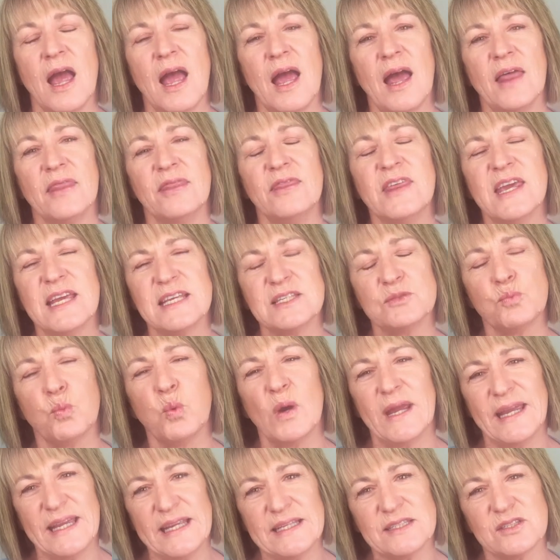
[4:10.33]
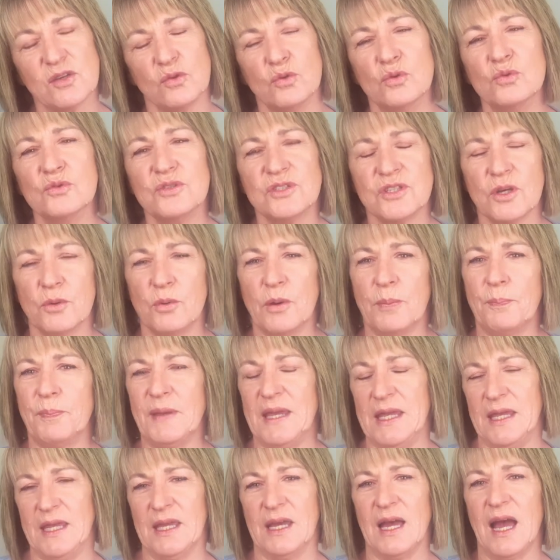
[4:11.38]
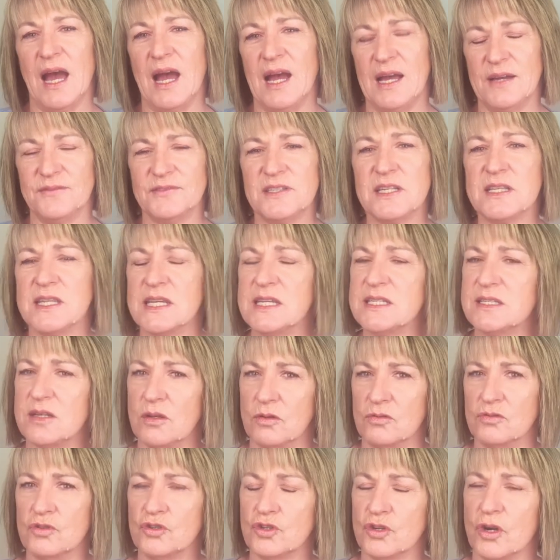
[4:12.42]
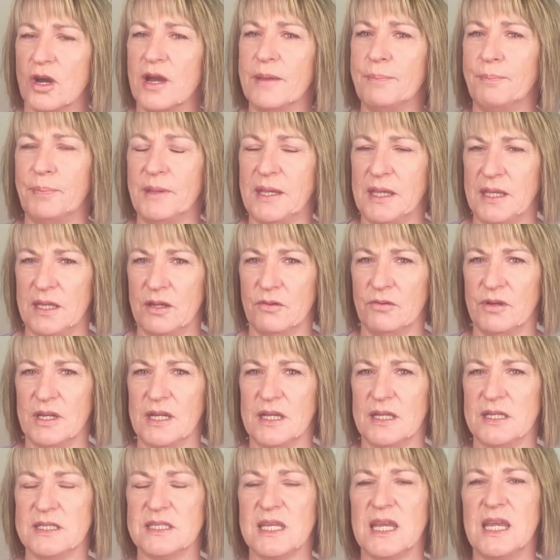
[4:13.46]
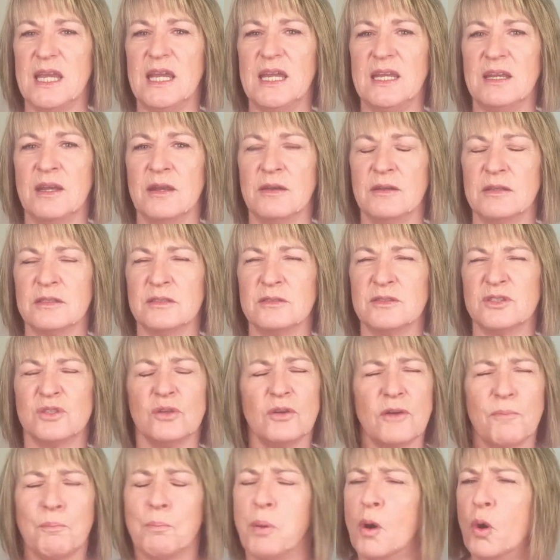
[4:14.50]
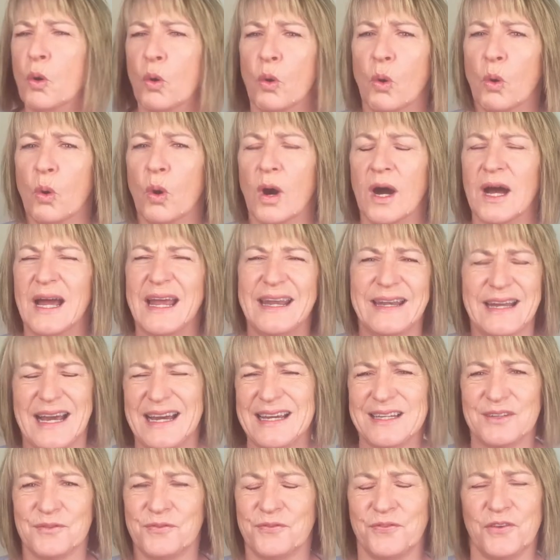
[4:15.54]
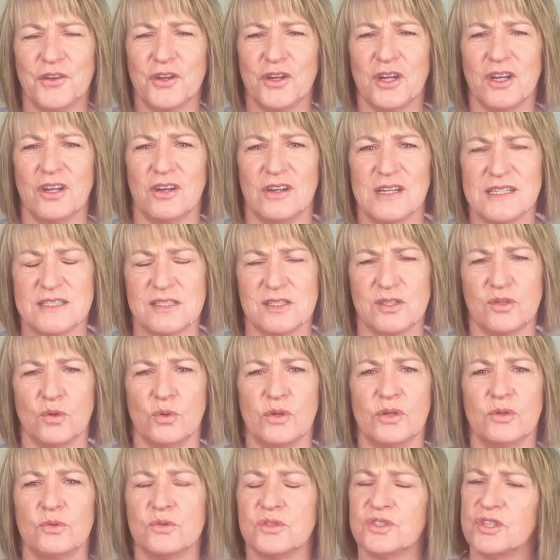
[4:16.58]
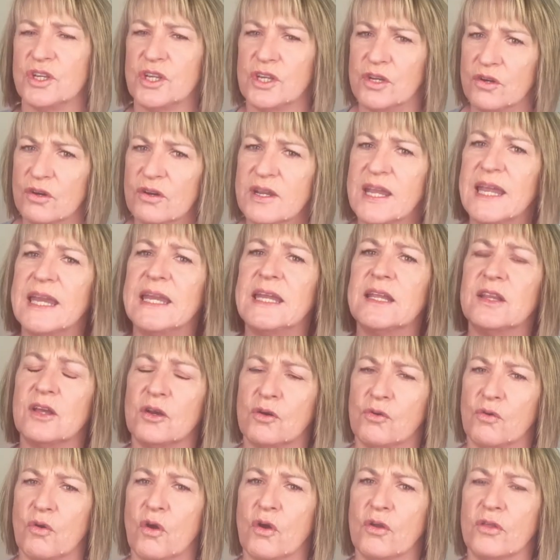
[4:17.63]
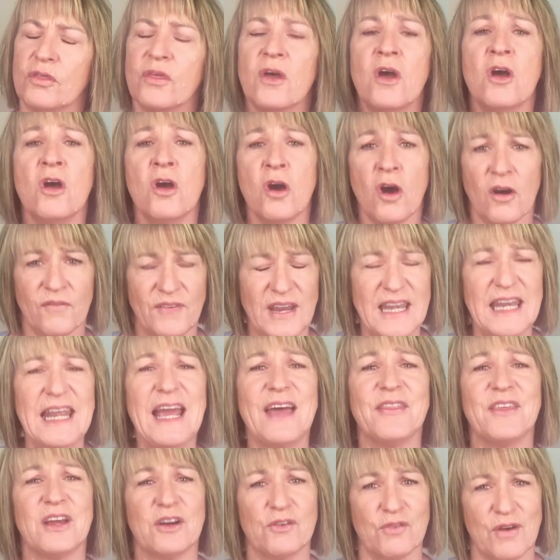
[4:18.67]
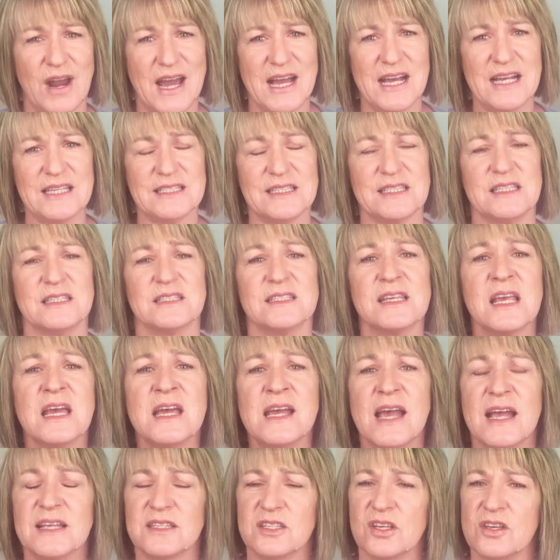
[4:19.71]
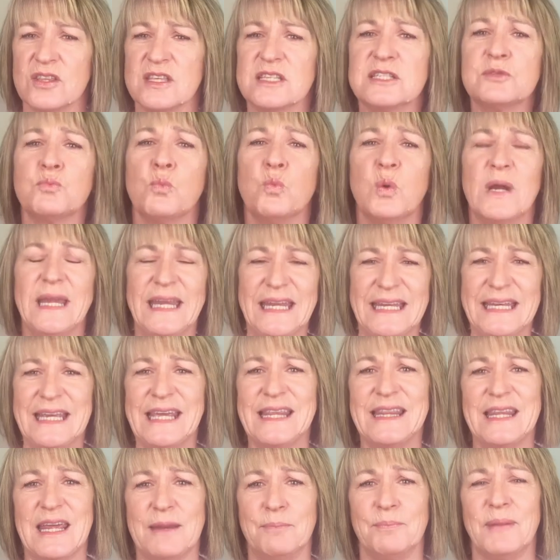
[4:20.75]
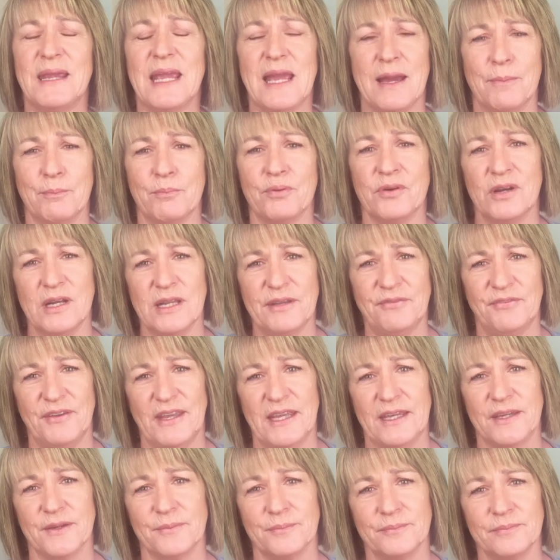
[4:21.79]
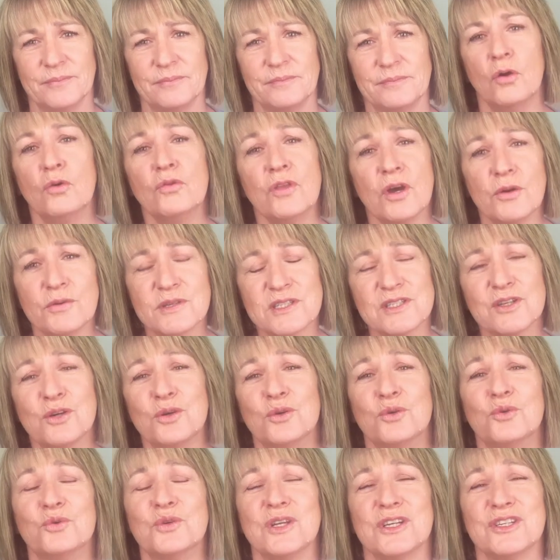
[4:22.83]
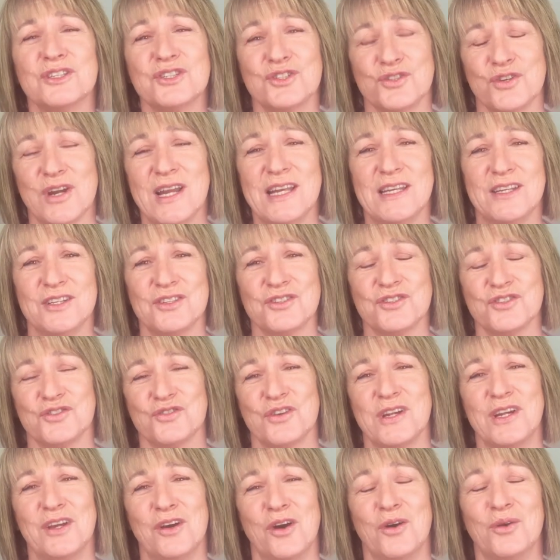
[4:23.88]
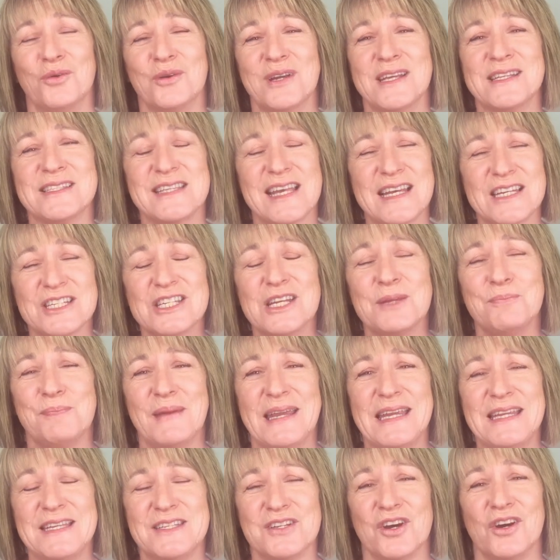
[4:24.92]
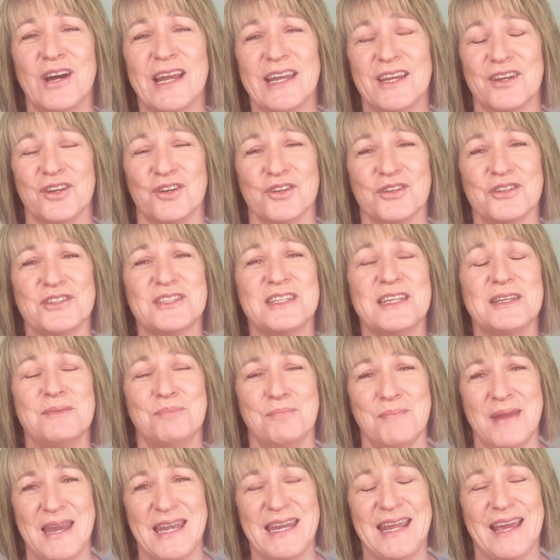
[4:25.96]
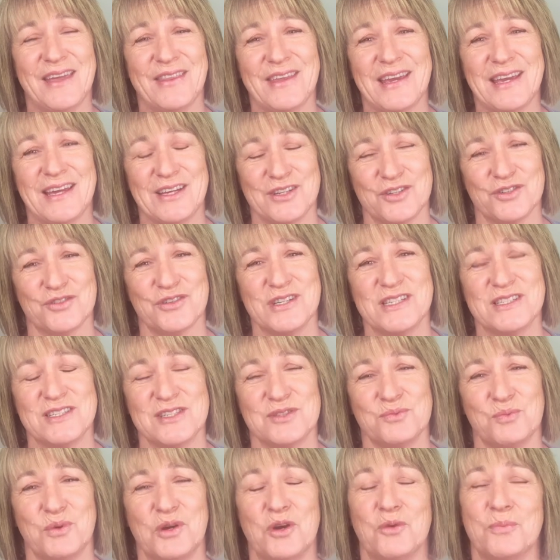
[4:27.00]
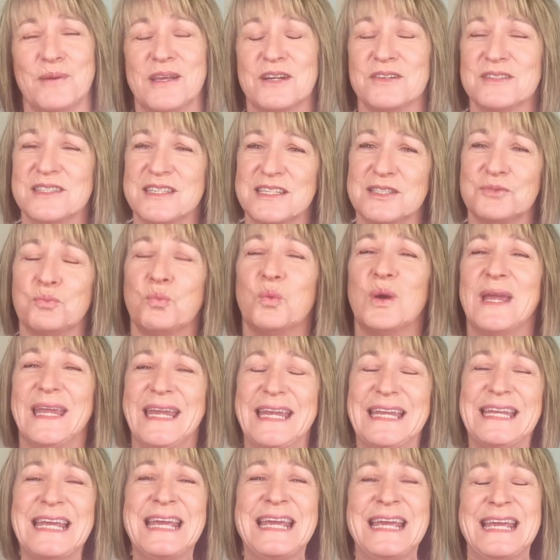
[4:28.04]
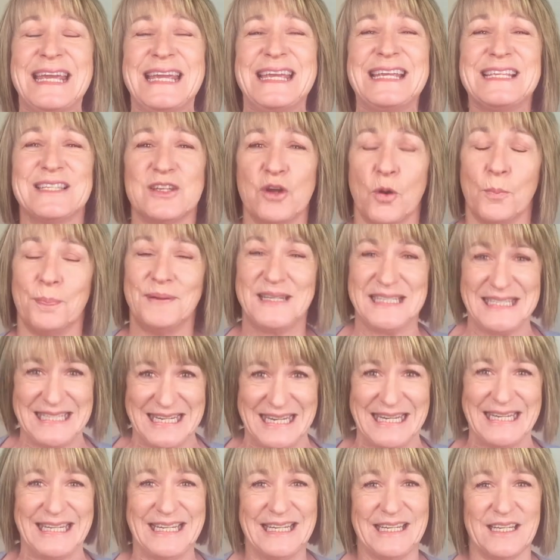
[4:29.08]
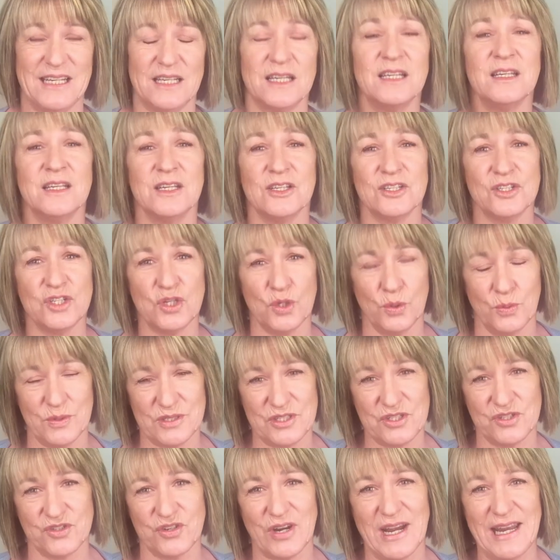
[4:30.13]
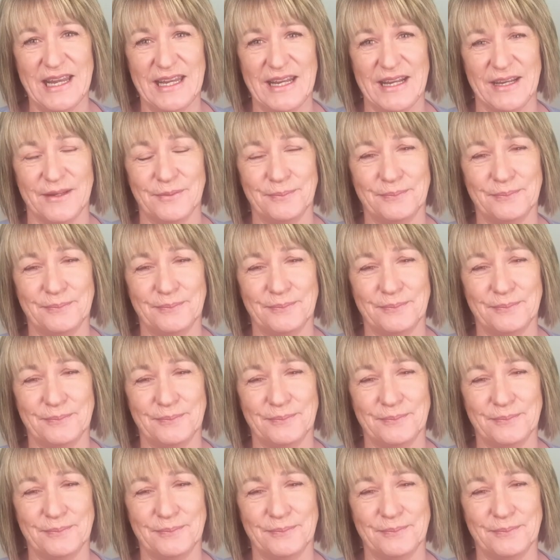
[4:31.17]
These weeds also appear after these long dry periods in sort of poor and unfertilized soil. So you're not getting the growth of any other grasses. And so this weed can then become prolific. Although it's called Australian Stringhalt, it's actually been diagnosed in many other countries as well because this weed is not particular to Australia.